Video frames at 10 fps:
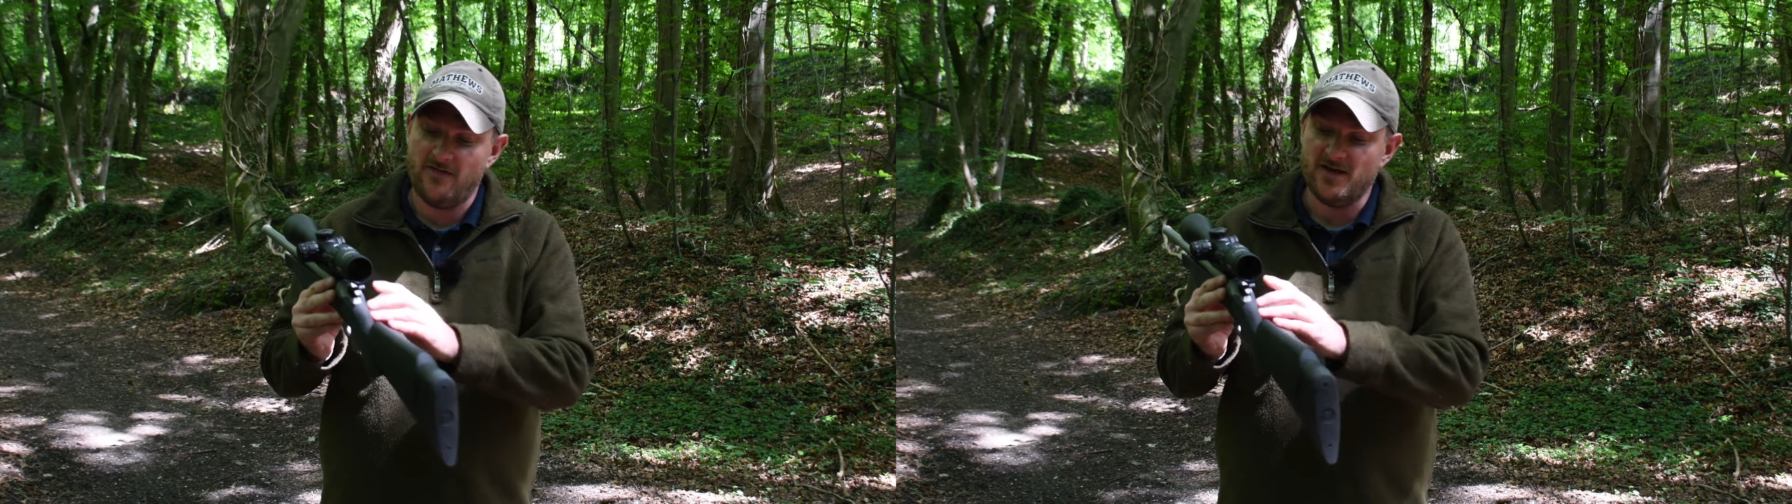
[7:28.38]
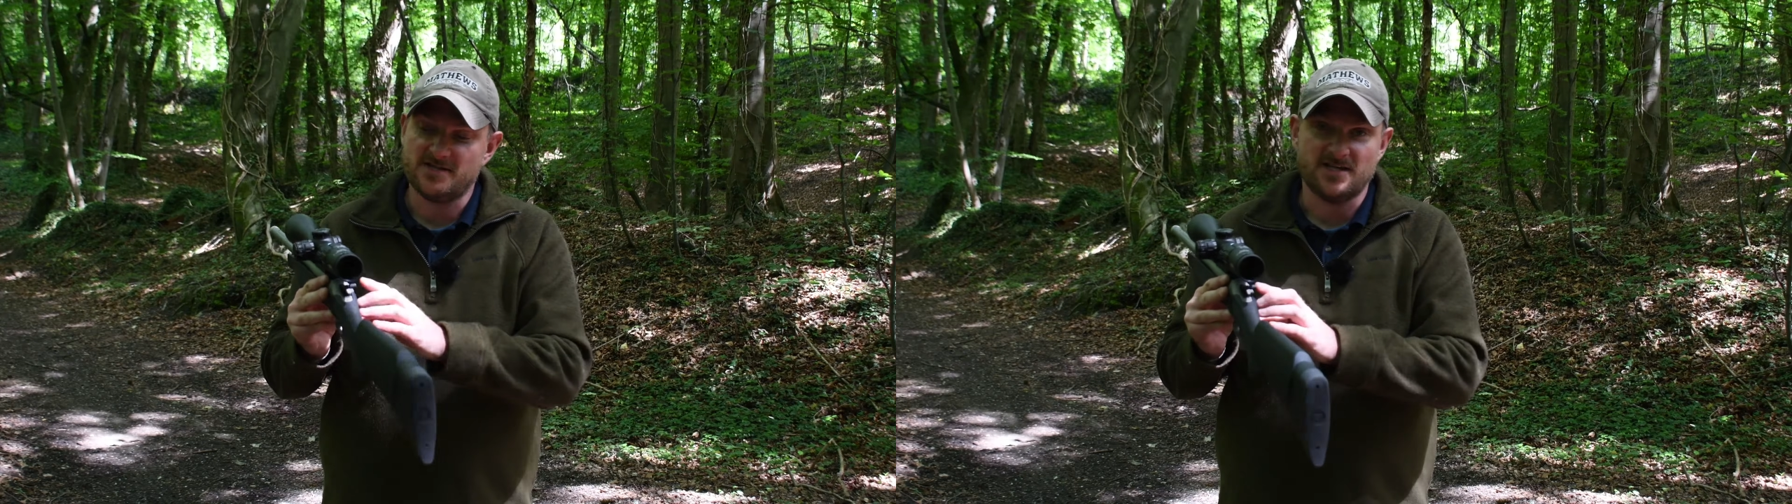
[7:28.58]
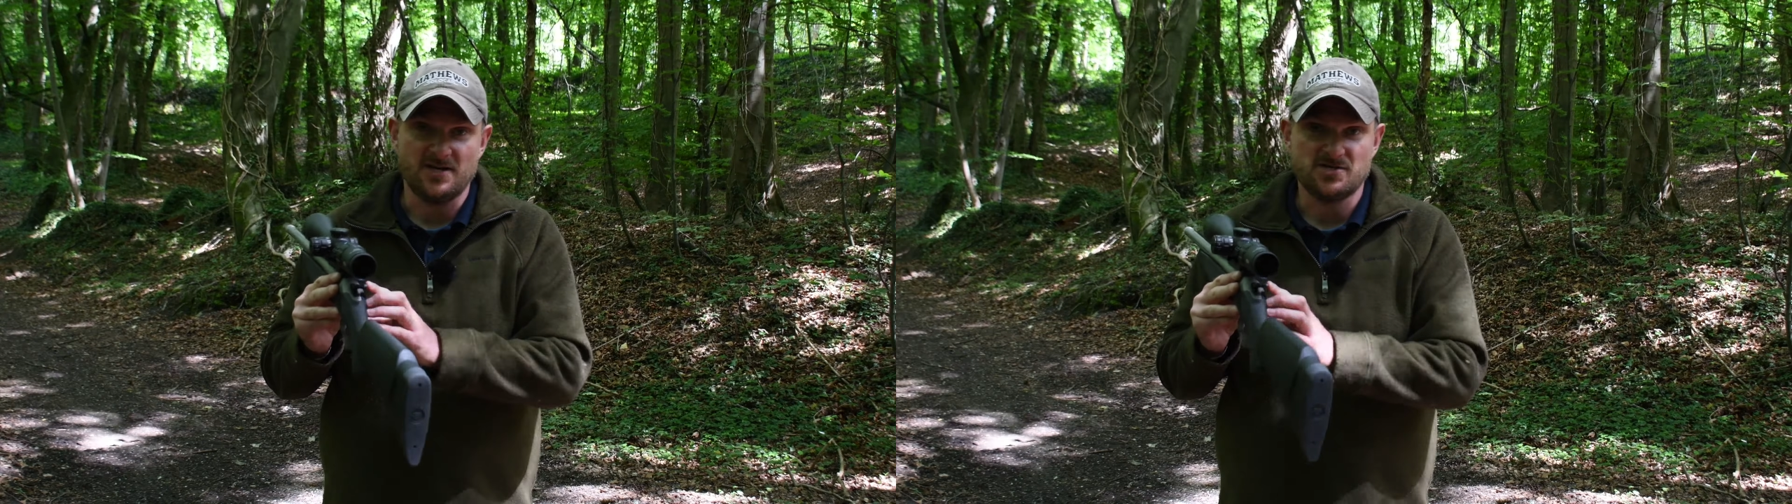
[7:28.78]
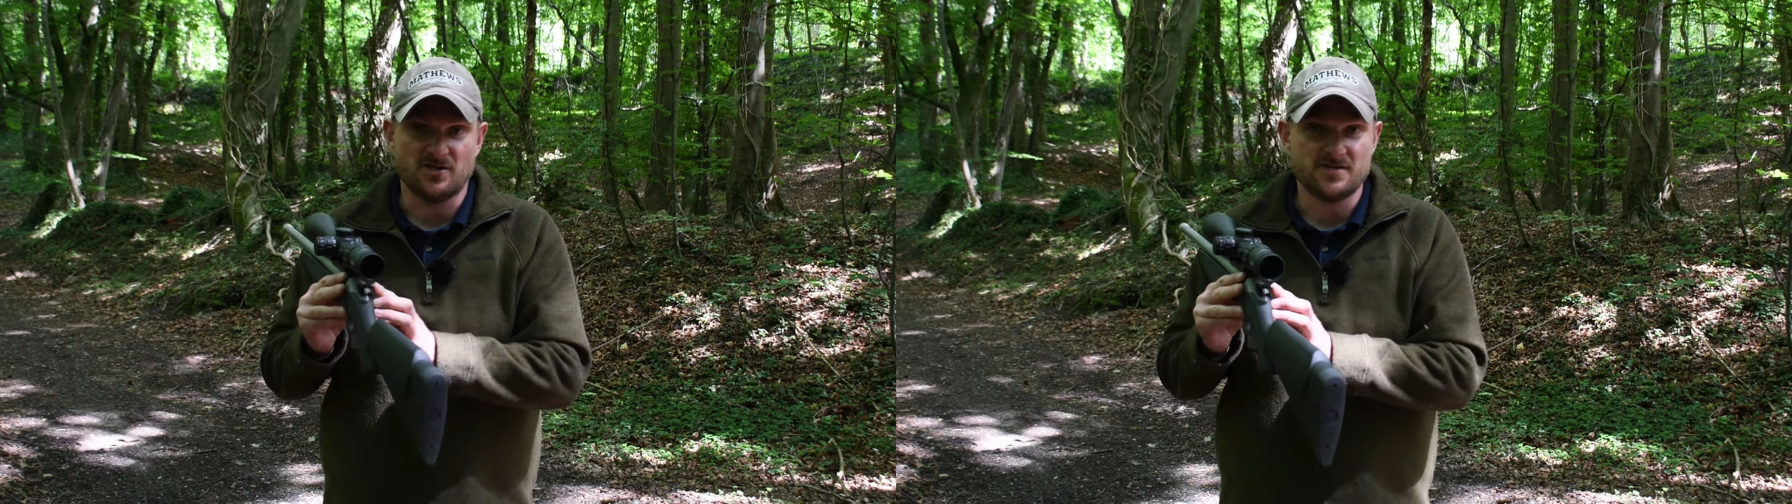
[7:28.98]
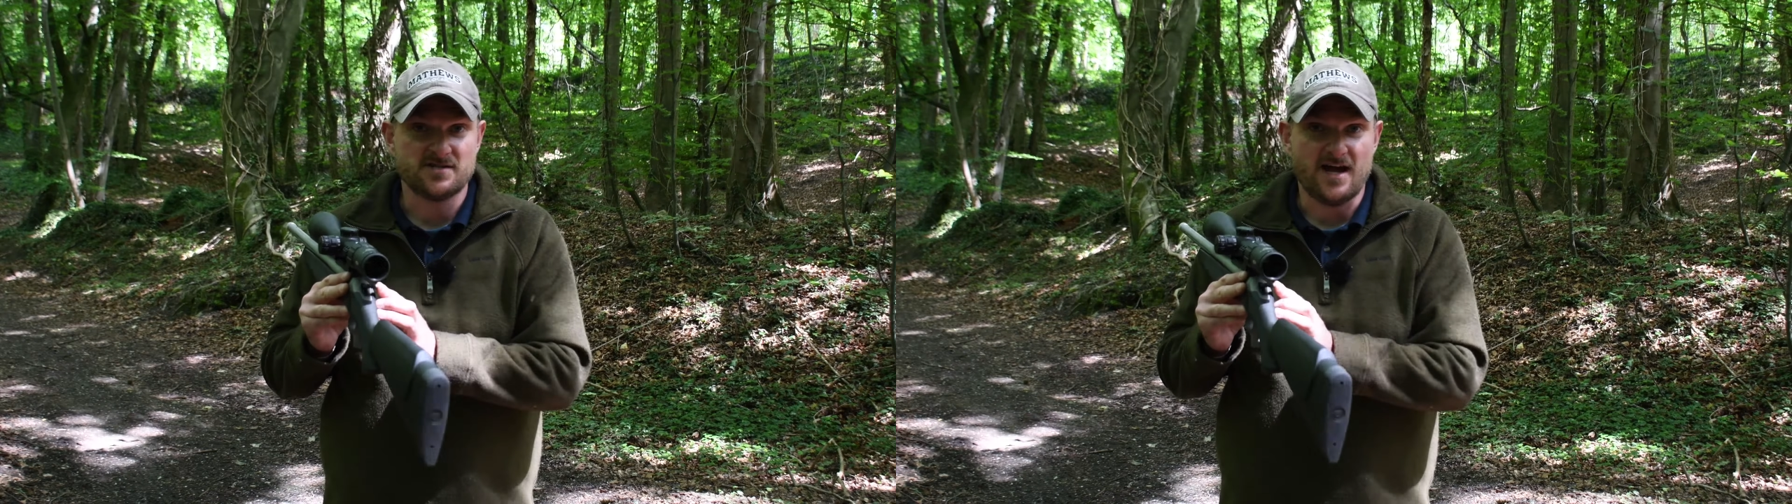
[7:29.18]
and the extension
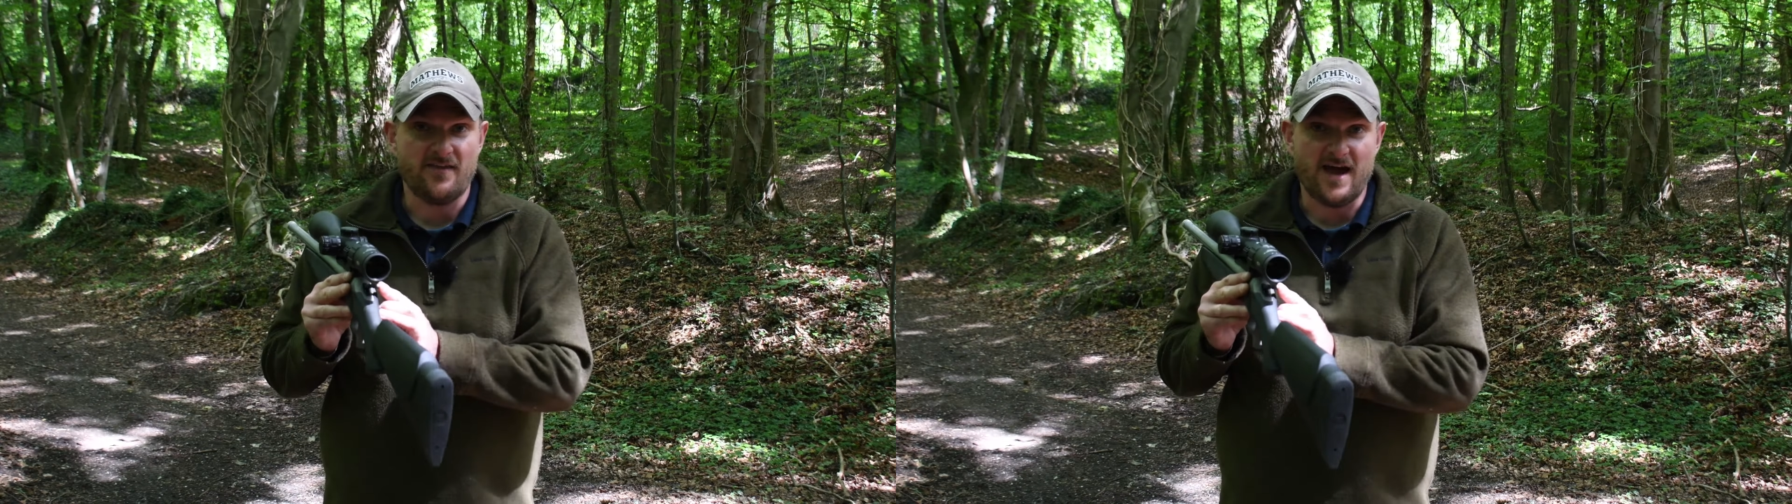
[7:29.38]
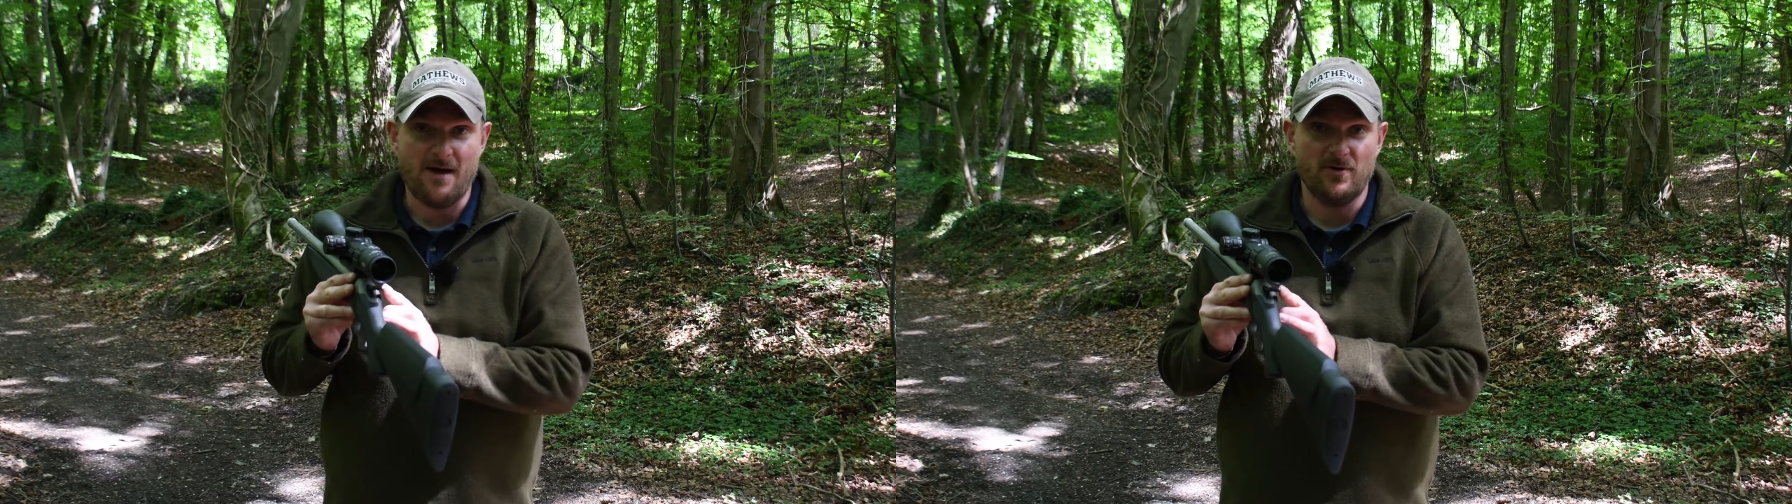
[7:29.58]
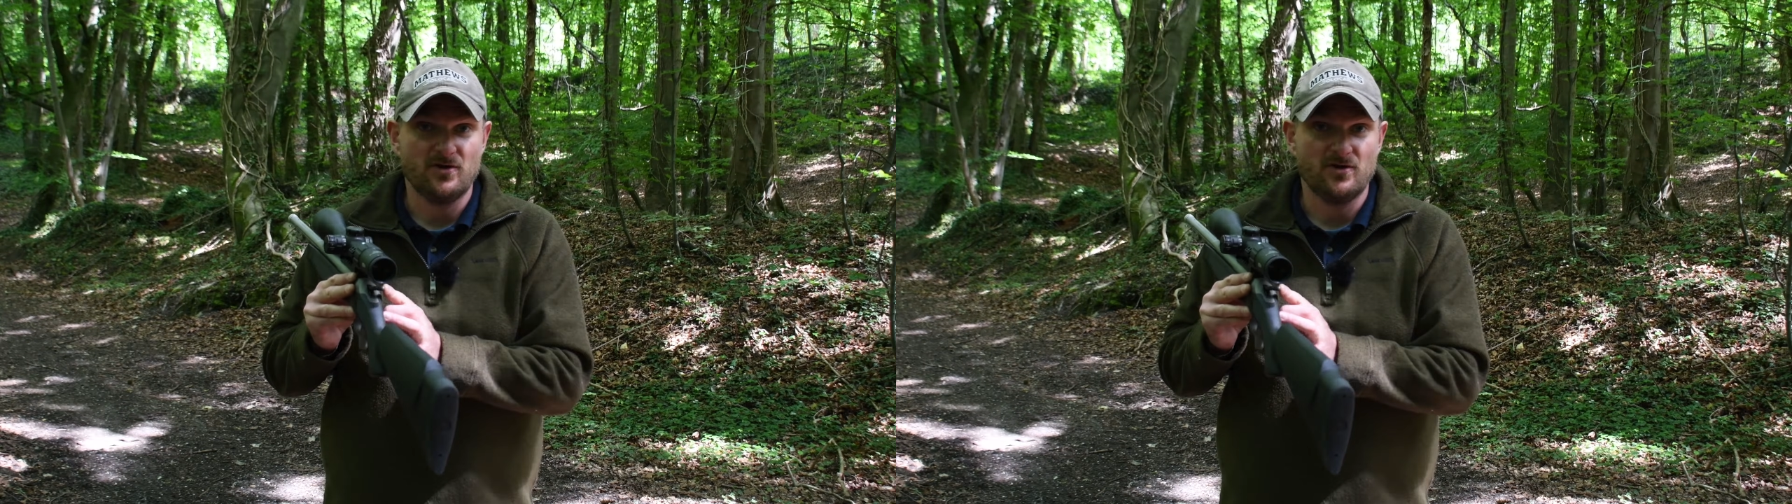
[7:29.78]
on the side of the hammer